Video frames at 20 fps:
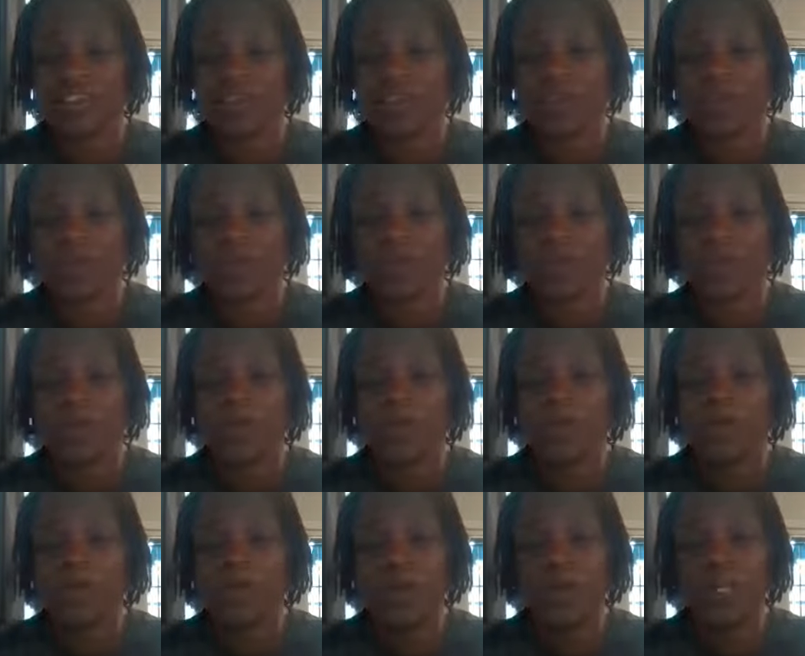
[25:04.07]
going to put
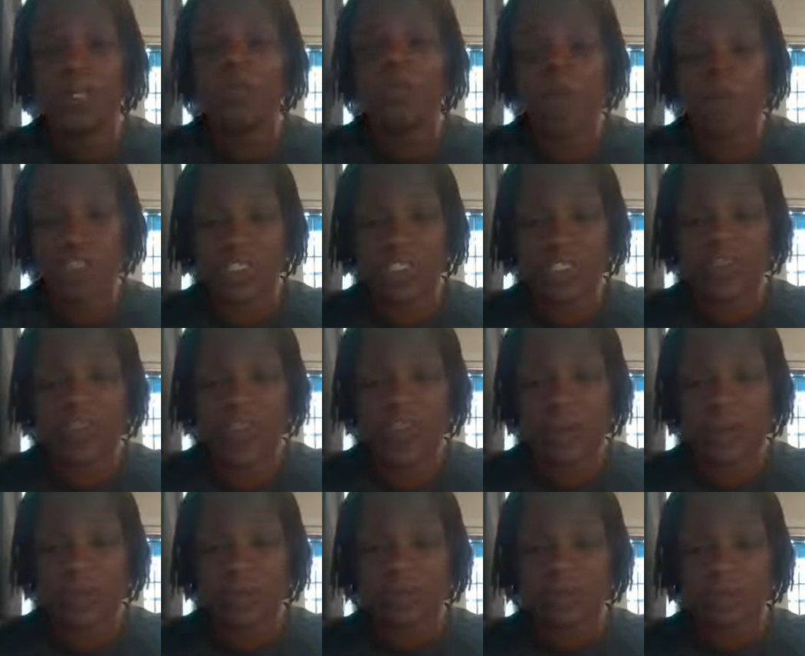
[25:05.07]
who He wants in
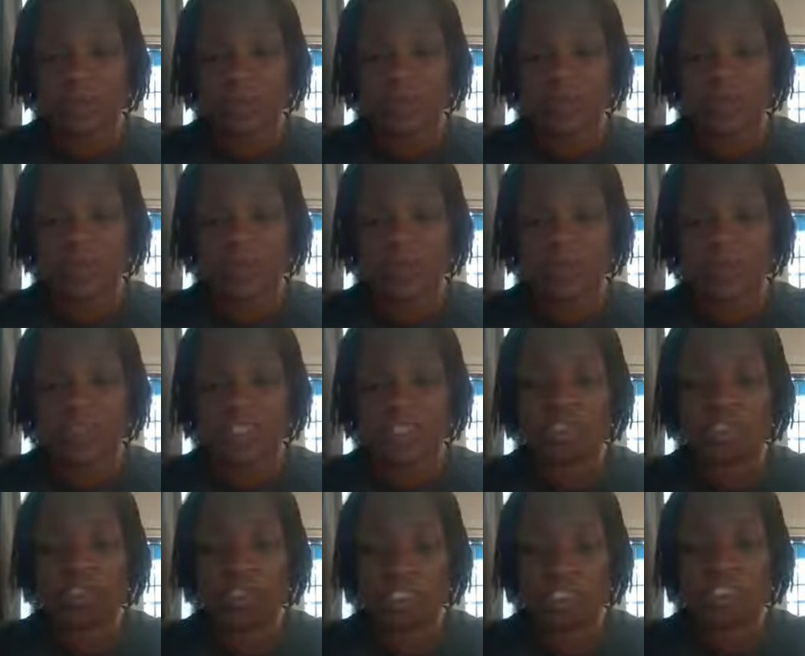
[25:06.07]
there. So
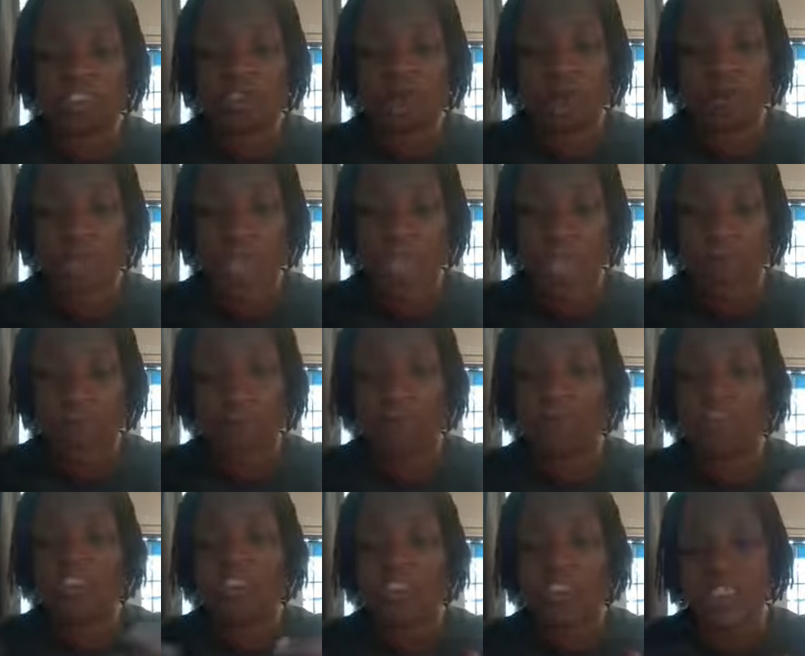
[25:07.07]
just just know that. But
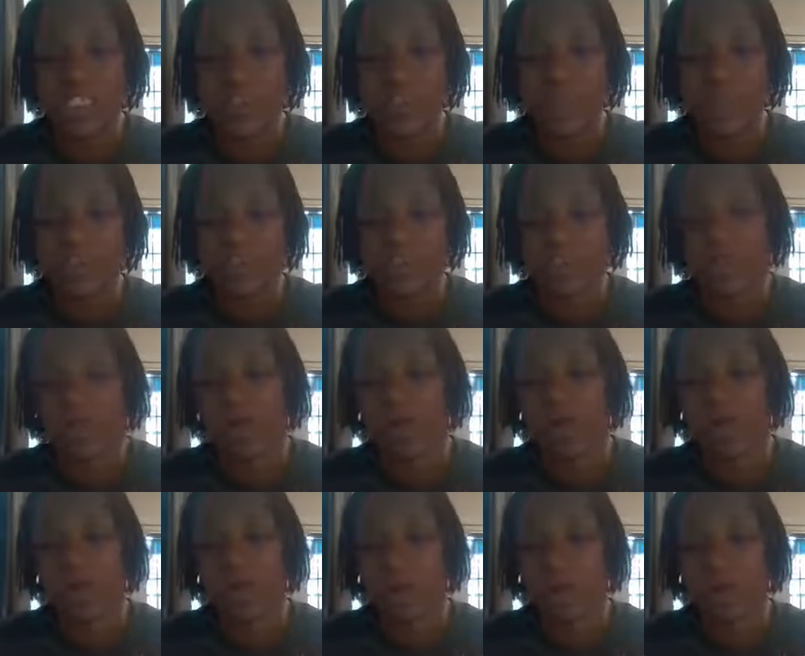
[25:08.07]
we still have to do
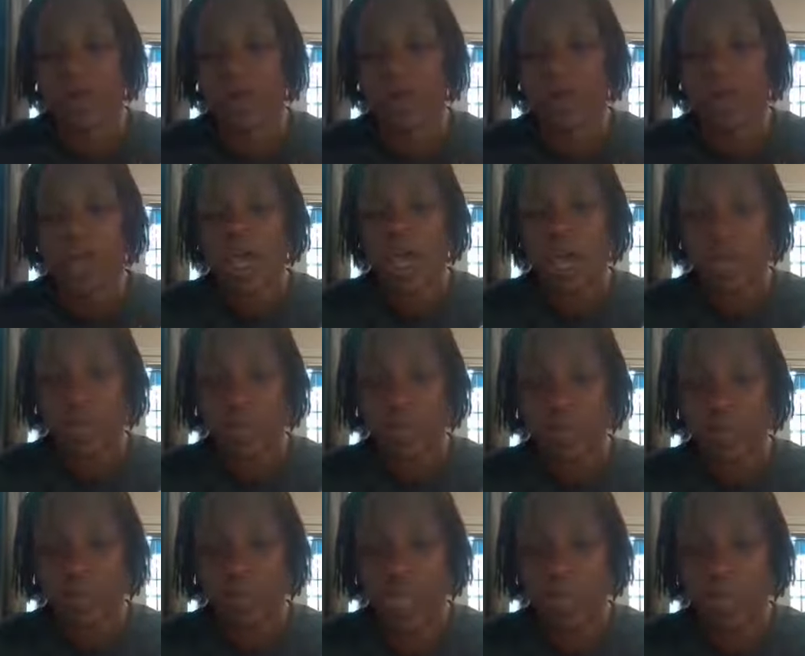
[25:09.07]
our our our
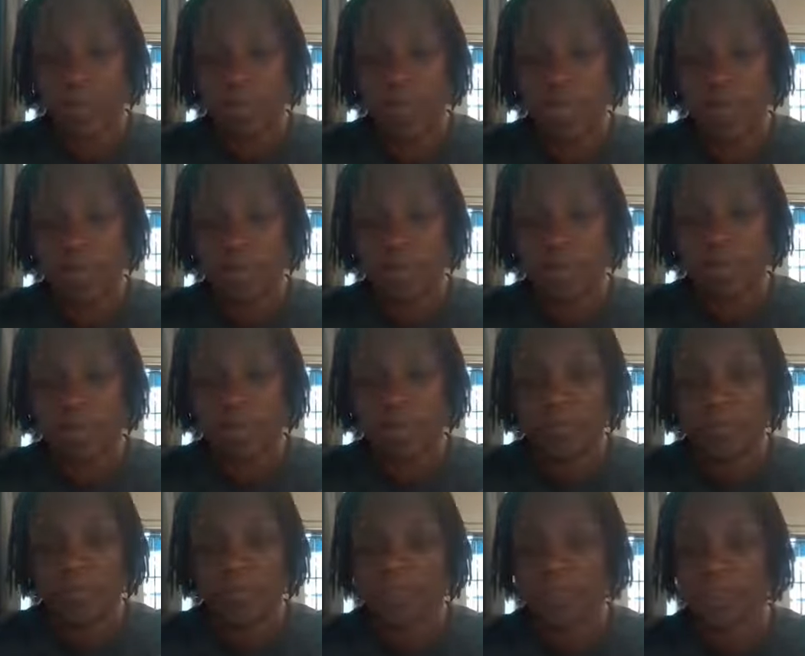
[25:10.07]
duty. Amen.
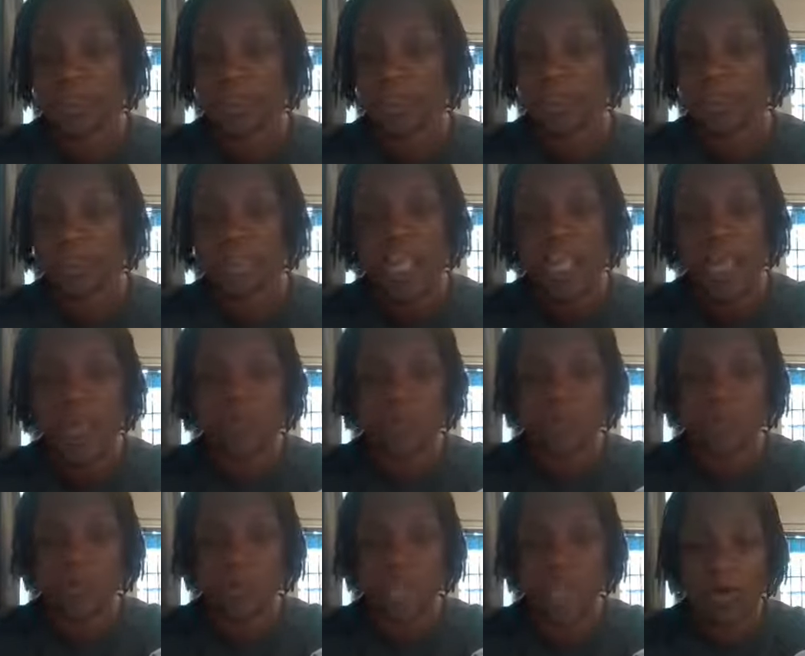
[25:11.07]
Because nothing
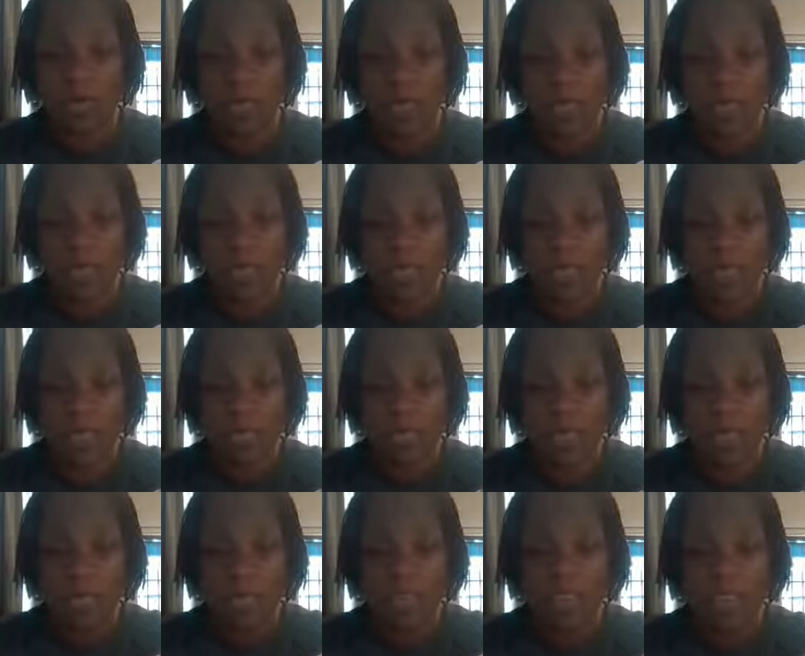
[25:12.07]
happens without God.
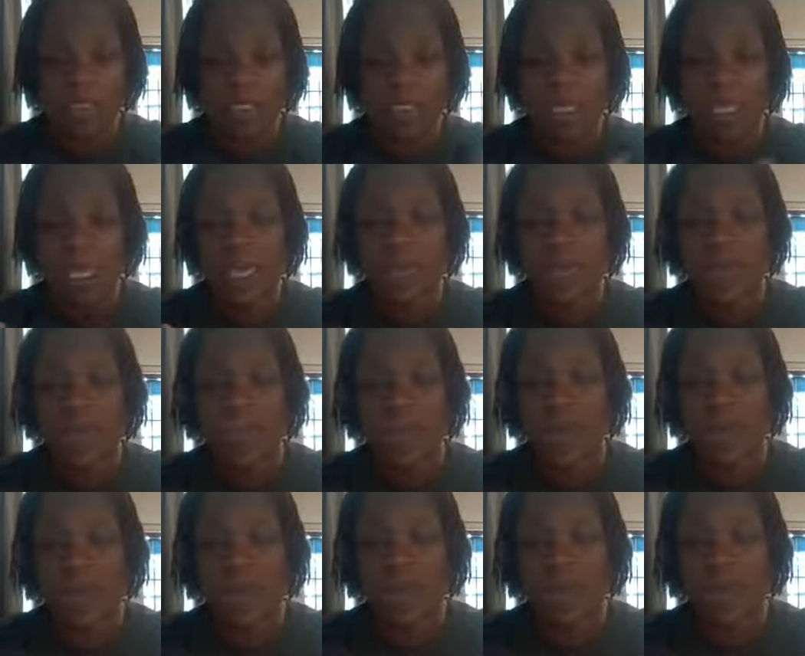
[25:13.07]
Amen. And
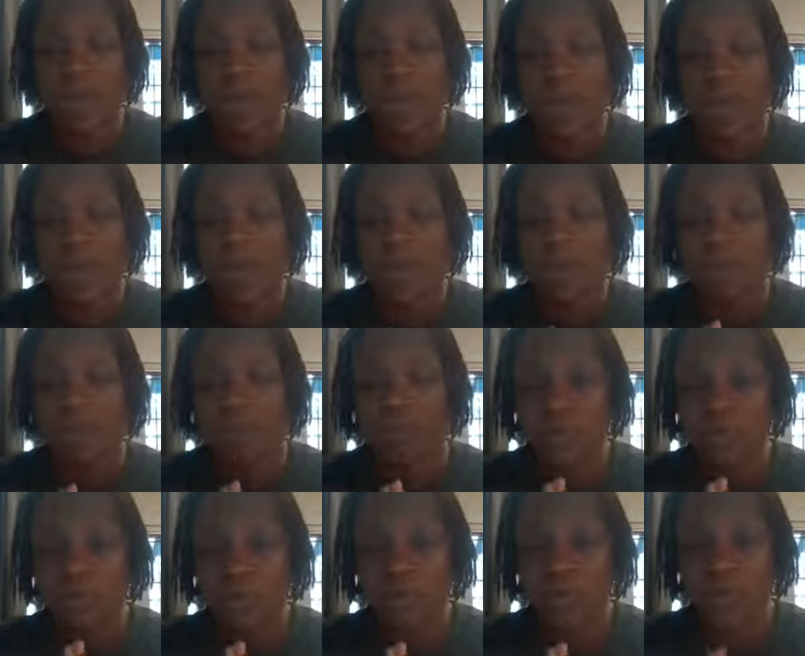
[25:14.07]
so uh,
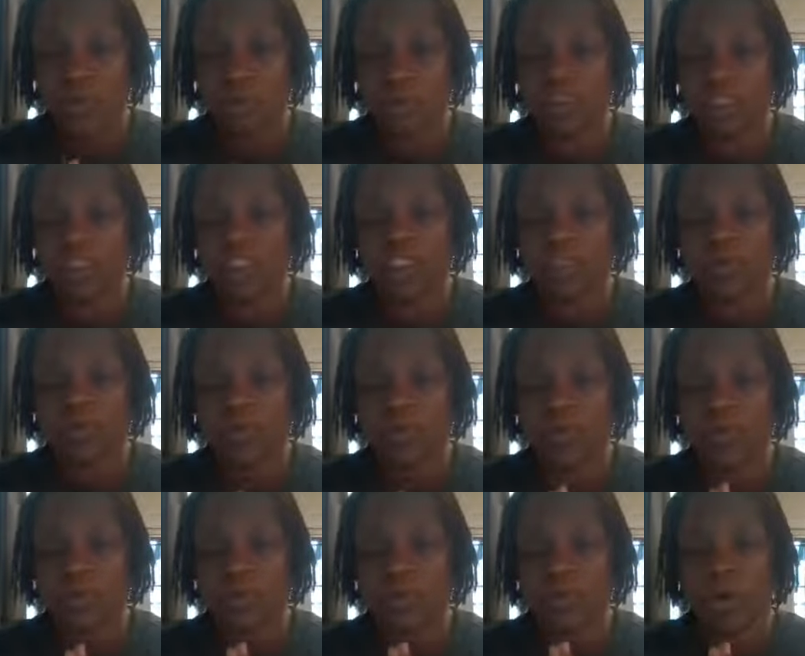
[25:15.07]
we, we're going to just
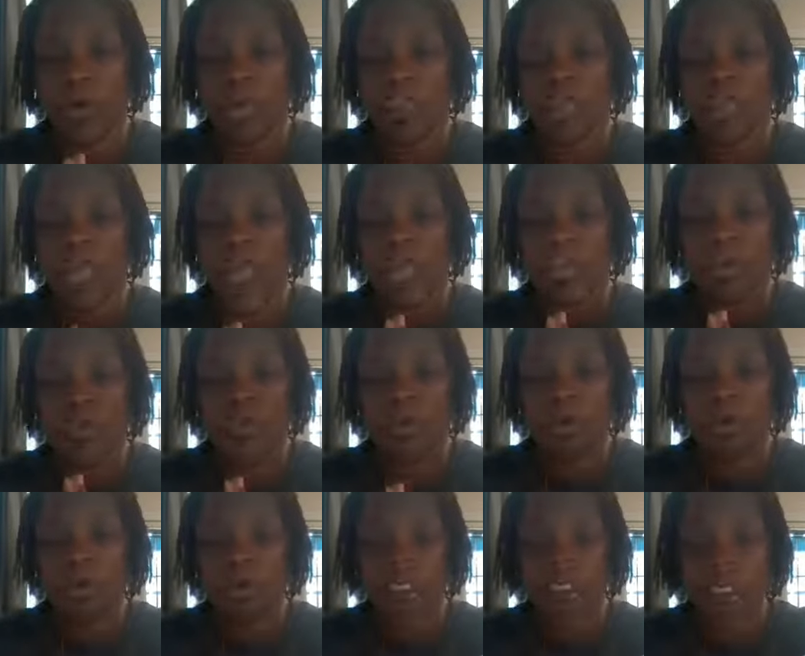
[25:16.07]
uh, pray that God's
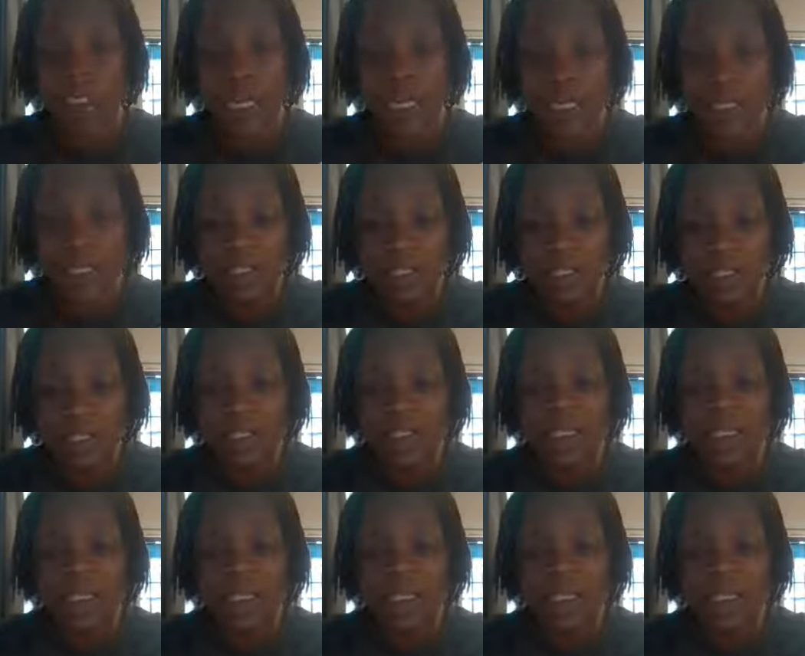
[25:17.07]
will be done